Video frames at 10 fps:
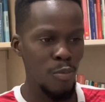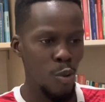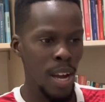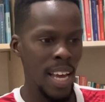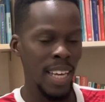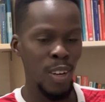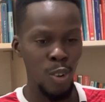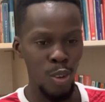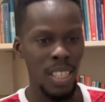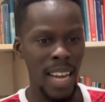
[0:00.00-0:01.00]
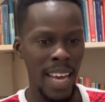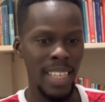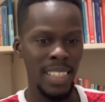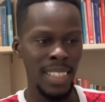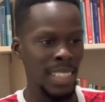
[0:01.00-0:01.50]
where it looked
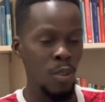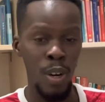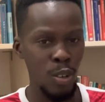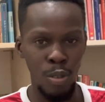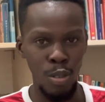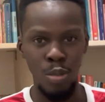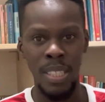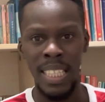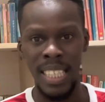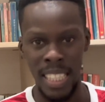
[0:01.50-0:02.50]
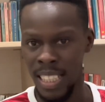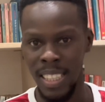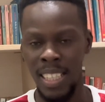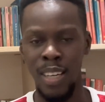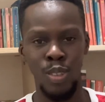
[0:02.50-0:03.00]
like they were not going to get
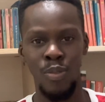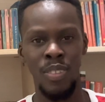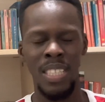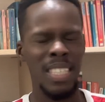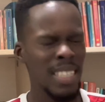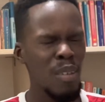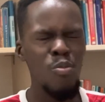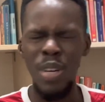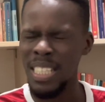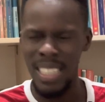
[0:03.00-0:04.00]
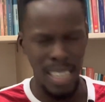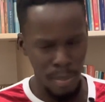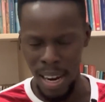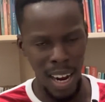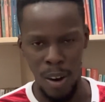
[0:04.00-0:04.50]
anything out of it, some way,
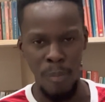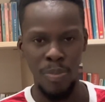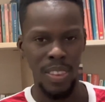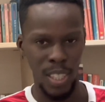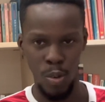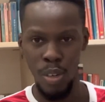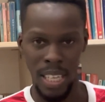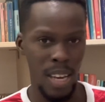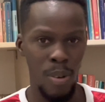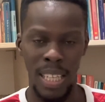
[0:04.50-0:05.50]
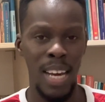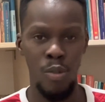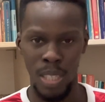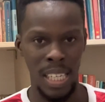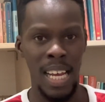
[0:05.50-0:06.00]
somehow, they don't care whether it
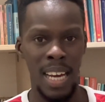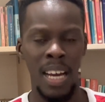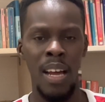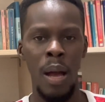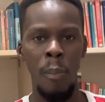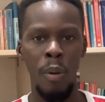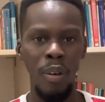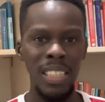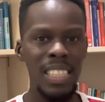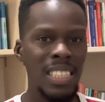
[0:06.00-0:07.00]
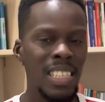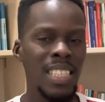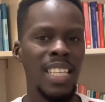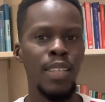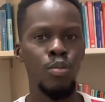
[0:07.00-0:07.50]
was luck, but when these things
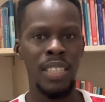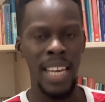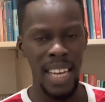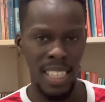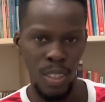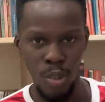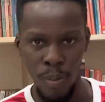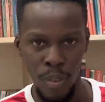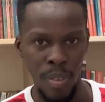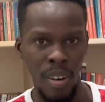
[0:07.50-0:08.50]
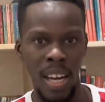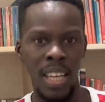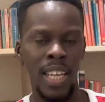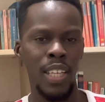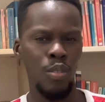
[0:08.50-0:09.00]
start to turn in your favor,
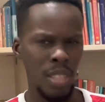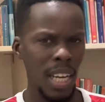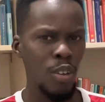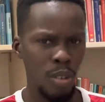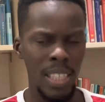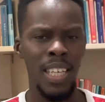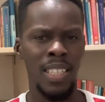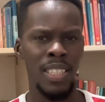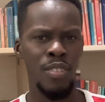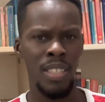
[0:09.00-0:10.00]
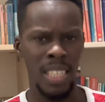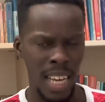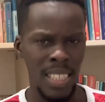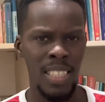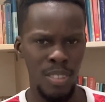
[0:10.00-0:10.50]
you start looking at yourselves and
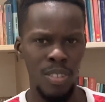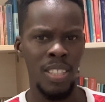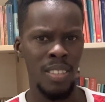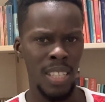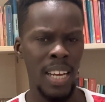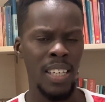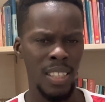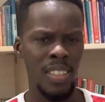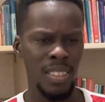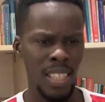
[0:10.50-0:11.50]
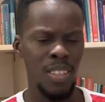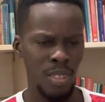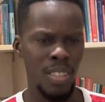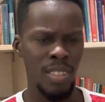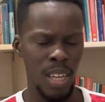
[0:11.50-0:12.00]
asking yourselves, like telling
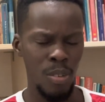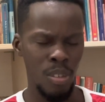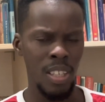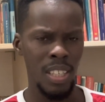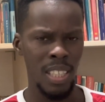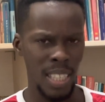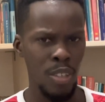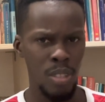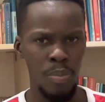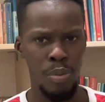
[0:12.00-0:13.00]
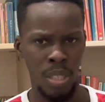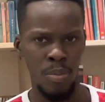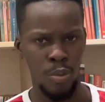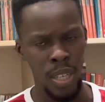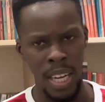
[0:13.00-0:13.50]
yourselves that, look, it's actually
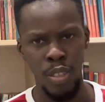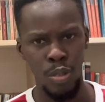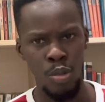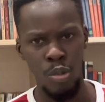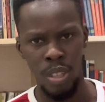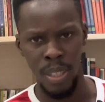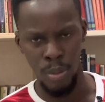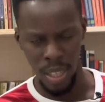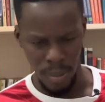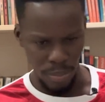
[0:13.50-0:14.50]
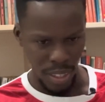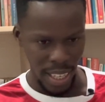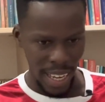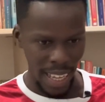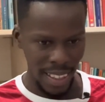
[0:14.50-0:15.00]
possible, we can actually go all the way.
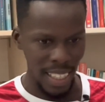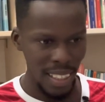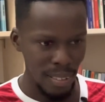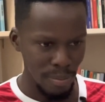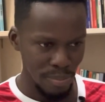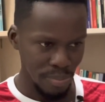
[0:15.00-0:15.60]
And then